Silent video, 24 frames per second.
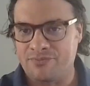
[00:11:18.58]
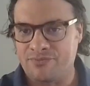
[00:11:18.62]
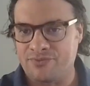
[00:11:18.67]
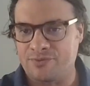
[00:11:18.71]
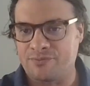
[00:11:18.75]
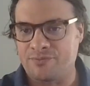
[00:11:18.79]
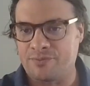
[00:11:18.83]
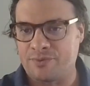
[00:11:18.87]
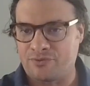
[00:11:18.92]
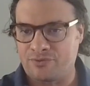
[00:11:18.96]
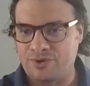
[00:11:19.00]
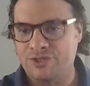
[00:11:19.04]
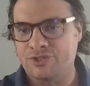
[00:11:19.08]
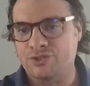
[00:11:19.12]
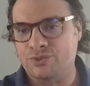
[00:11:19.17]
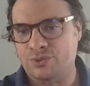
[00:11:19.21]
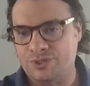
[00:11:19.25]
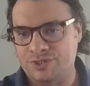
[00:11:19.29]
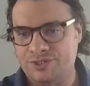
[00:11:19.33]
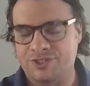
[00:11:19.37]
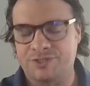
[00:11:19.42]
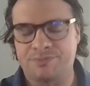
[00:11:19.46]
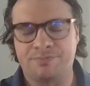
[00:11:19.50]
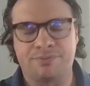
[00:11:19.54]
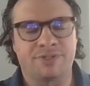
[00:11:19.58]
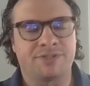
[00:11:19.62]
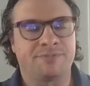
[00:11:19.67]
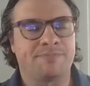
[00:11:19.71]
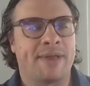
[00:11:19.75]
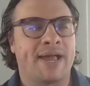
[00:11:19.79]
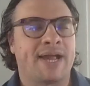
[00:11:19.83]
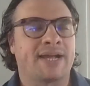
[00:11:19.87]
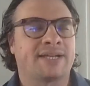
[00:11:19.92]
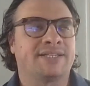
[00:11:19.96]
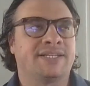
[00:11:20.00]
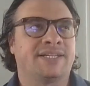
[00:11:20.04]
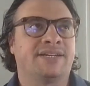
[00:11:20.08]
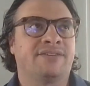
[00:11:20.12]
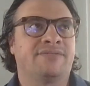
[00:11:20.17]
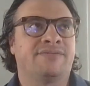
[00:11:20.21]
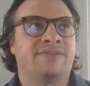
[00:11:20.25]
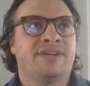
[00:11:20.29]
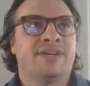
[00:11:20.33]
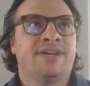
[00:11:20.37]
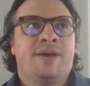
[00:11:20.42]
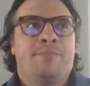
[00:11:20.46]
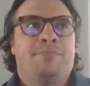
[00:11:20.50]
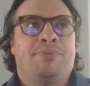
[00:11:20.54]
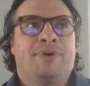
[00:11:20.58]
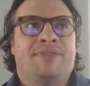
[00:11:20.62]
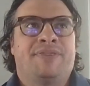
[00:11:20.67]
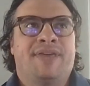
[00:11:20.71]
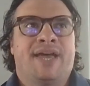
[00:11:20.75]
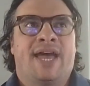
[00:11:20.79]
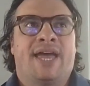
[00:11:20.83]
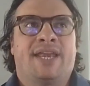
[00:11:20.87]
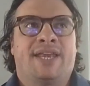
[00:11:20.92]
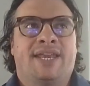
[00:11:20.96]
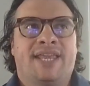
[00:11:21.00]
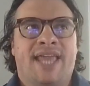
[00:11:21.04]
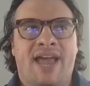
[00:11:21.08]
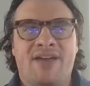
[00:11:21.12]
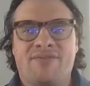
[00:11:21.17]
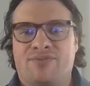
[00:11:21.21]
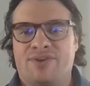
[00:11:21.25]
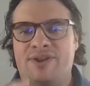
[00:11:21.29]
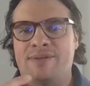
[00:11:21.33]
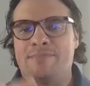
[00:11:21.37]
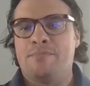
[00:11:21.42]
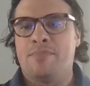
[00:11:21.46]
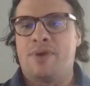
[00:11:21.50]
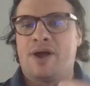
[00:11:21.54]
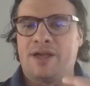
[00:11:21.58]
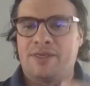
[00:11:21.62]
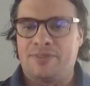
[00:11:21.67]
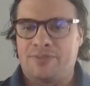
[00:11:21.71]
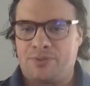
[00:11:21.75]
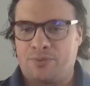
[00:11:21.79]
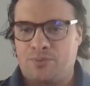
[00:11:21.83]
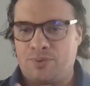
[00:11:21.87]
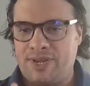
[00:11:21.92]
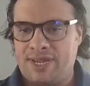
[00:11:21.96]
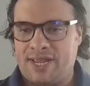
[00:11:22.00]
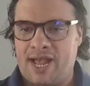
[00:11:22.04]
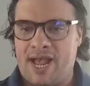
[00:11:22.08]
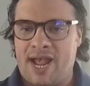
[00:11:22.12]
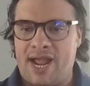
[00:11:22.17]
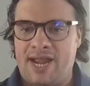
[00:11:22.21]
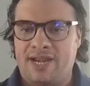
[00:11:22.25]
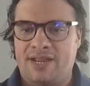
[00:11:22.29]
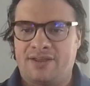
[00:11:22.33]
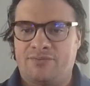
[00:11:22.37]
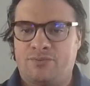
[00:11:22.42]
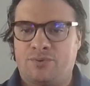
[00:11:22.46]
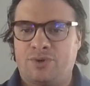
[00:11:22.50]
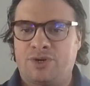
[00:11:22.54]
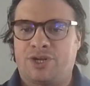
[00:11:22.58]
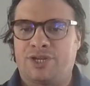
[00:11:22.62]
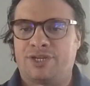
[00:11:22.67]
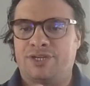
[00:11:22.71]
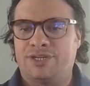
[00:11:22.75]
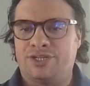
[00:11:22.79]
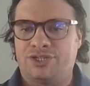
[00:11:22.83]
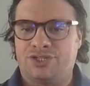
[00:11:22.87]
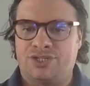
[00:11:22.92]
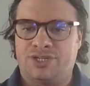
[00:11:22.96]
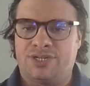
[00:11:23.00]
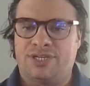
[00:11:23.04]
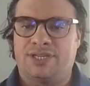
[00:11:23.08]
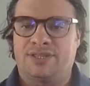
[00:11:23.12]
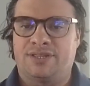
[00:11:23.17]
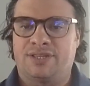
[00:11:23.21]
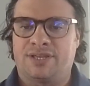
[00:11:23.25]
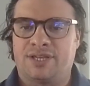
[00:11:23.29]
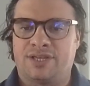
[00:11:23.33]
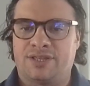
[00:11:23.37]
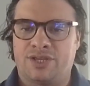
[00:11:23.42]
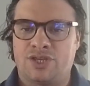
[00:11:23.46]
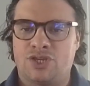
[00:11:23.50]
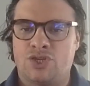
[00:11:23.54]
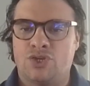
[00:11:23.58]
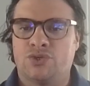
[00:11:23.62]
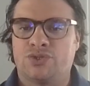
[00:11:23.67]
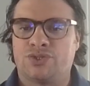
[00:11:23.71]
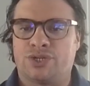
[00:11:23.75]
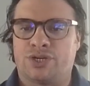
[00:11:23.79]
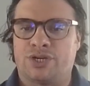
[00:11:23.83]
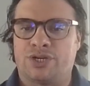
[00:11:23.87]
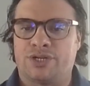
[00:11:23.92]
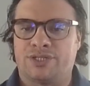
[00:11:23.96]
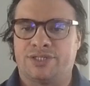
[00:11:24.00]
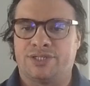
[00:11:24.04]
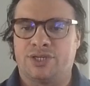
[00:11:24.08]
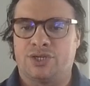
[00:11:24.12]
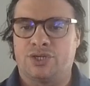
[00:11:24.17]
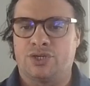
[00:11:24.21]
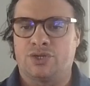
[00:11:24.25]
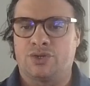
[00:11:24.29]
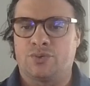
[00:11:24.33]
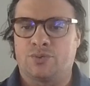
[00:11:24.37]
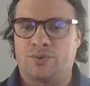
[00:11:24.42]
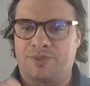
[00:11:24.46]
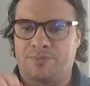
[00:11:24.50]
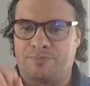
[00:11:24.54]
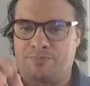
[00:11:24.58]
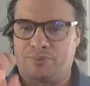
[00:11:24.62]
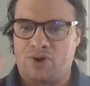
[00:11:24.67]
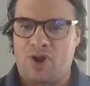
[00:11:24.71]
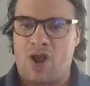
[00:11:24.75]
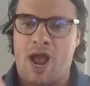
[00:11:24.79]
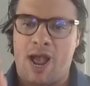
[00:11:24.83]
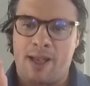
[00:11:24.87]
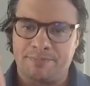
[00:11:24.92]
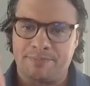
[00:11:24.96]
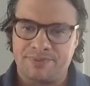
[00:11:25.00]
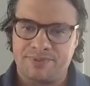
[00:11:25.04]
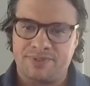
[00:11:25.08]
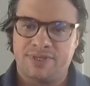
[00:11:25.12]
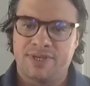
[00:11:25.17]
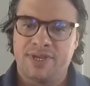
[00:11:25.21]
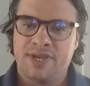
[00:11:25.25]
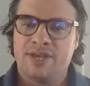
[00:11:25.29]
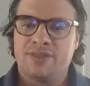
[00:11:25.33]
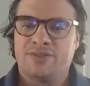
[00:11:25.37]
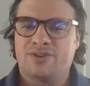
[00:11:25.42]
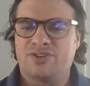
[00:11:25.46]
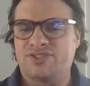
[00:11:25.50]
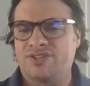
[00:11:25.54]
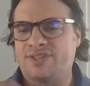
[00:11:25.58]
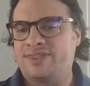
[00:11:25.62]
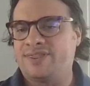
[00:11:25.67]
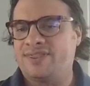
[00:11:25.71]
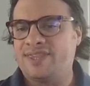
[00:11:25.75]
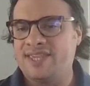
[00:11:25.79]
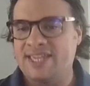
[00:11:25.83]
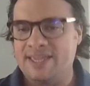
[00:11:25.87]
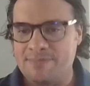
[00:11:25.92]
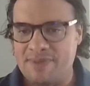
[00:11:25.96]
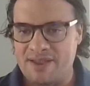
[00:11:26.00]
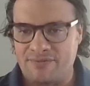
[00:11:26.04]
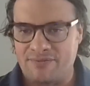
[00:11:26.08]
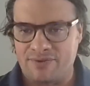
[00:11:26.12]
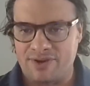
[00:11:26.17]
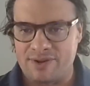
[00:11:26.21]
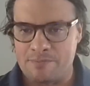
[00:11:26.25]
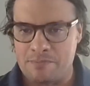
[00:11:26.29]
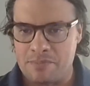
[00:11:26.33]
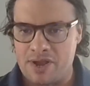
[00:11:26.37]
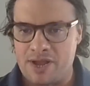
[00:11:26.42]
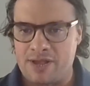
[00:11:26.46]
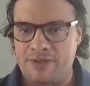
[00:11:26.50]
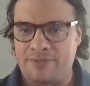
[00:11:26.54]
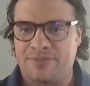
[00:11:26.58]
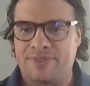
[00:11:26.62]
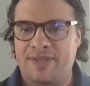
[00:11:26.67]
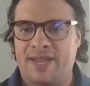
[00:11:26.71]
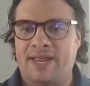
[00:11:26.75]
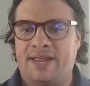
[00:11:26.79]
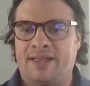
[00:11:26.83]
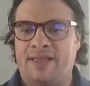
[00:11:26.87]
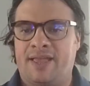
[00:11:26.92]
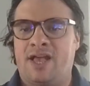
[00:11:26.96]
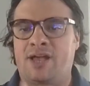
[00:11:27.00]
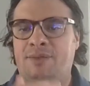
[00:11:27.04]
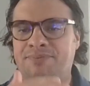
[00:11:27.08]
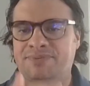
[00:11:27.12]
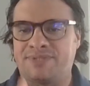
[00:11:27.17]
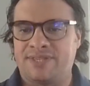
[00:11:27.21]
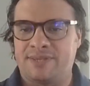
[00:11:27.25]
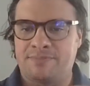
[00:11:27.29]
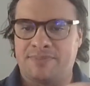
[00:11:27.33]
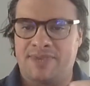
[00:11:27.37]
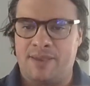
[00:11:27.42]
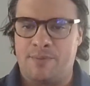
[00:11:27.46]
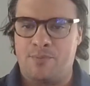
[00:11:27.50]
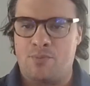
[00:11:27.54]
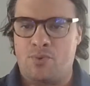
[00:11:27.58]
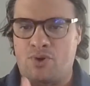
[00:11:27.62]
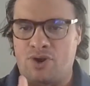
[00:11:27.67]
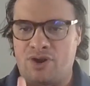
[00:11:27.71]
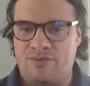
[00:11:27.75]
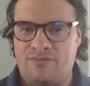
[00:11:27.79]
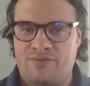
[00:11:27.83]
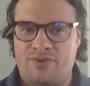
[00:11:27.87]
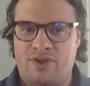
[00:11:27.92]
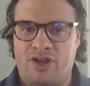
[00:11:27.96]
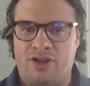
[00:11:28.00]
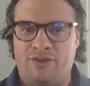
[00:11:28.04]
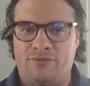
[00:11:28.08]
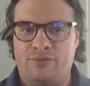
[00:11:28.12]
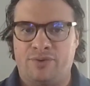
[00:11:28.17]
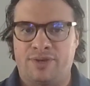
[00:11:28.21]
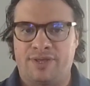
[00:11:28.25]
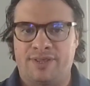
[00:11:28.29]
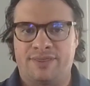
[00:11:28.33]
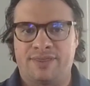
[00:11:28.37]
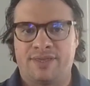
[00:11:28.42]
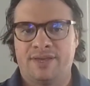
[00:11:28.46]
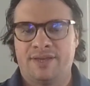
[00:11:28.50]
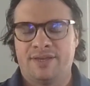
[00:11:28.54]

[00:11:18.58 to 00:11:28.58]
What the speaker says: from a resources perspective. But then every month we're conditioning the user with prompts. There's a theme every month that helps them get more involved with,